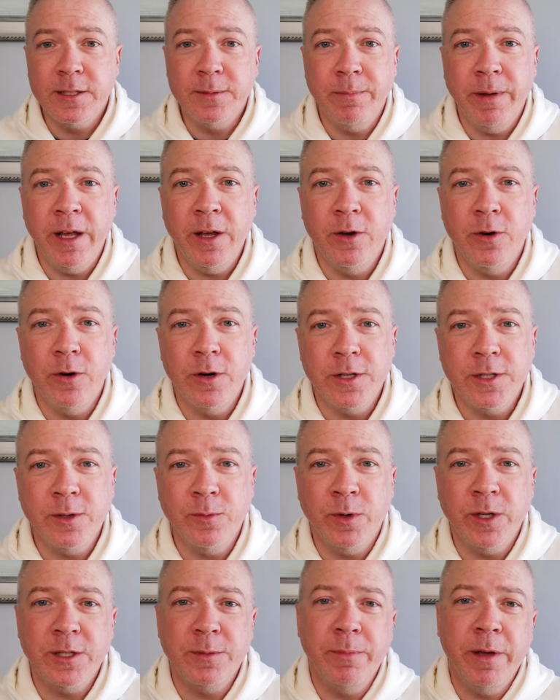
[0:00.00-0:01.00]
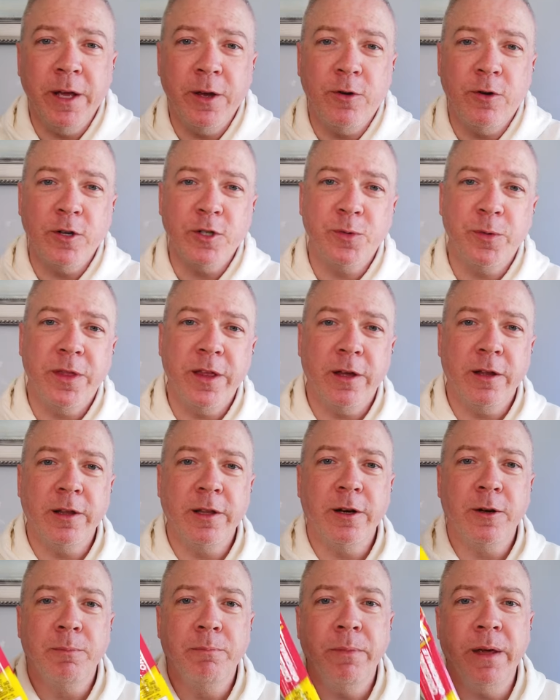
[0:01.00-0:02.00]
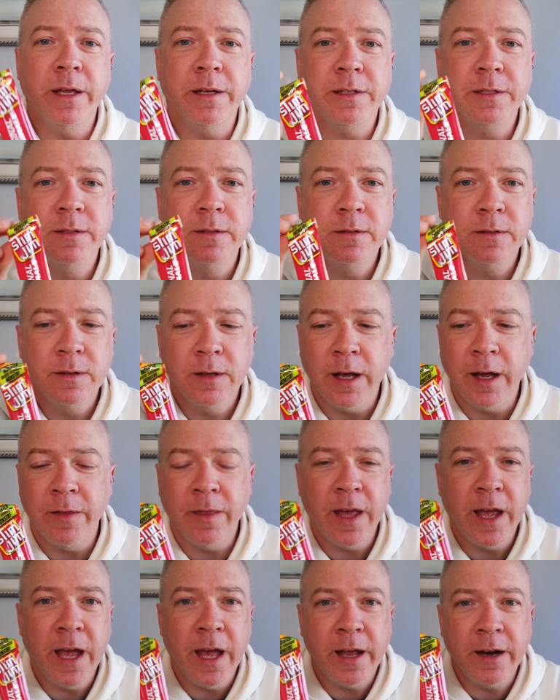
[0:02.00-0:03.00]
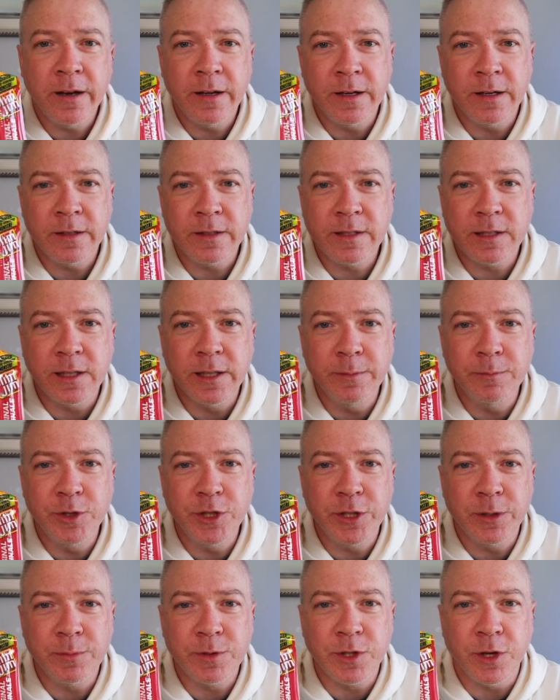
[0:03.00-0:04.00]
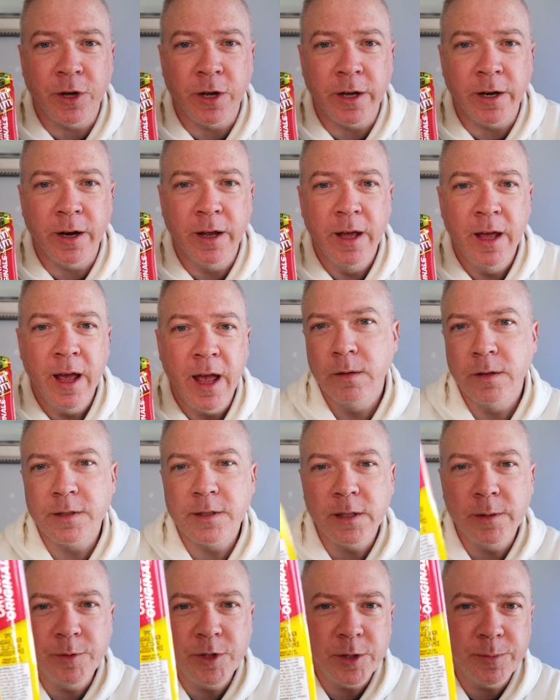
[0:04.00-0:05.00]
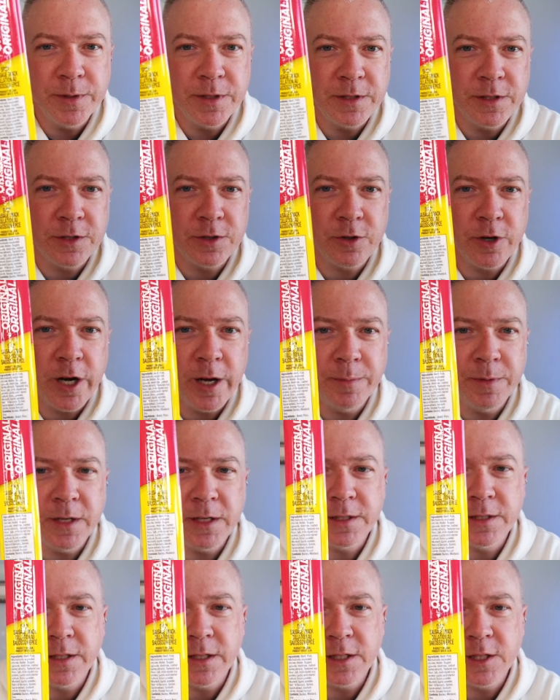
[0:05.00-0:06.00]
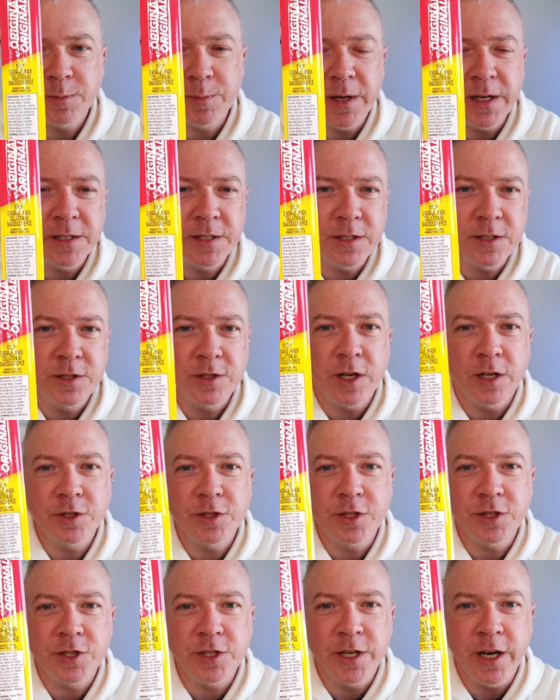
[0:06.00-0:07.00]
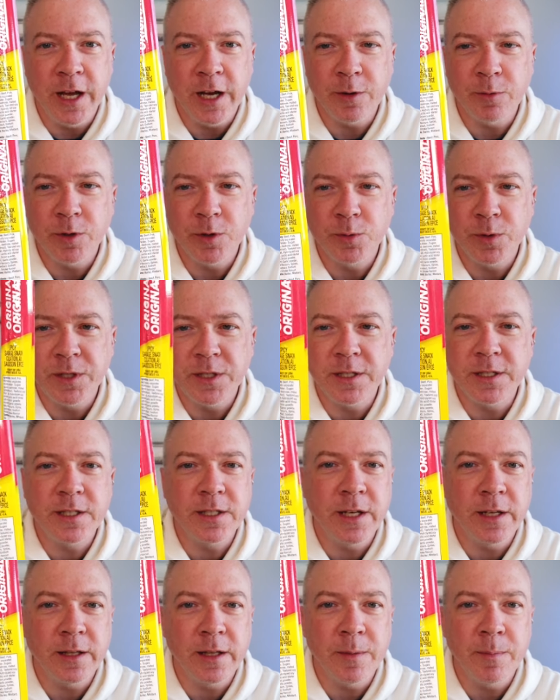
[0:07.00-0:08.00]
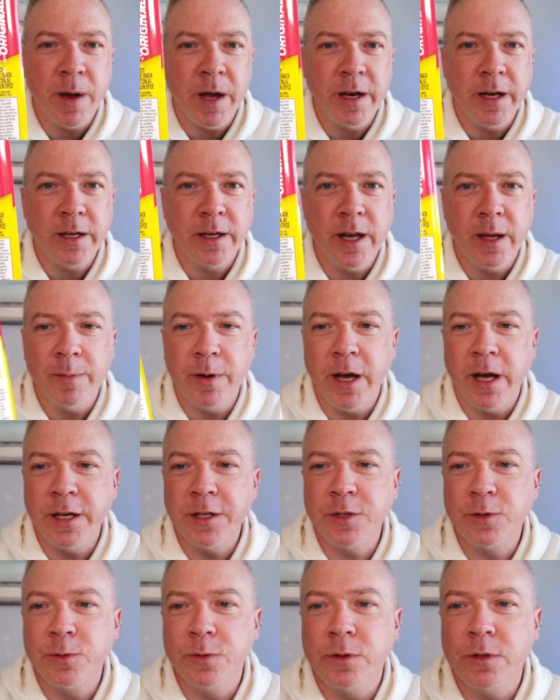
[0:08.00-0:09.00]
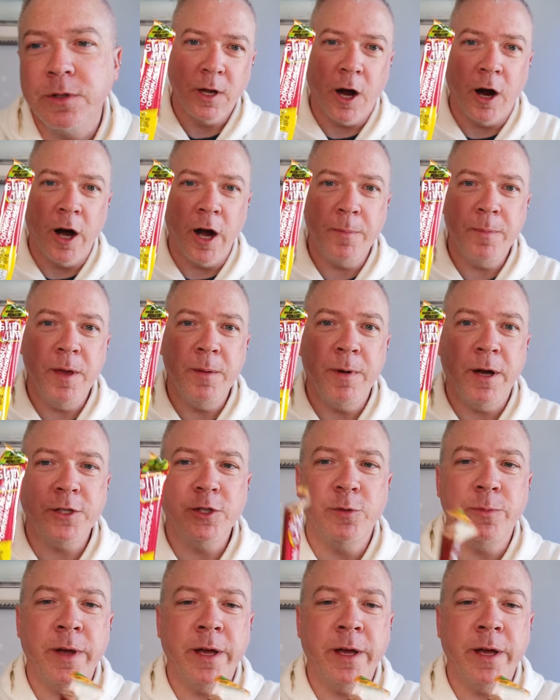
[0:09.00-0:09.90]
is main course, and what's main course without a little meat? And they had uh, Slim Jims on. The Slim Jim is described as a spicy sausage snack, which was incidentally my nickname in high school. R.I.P. Macho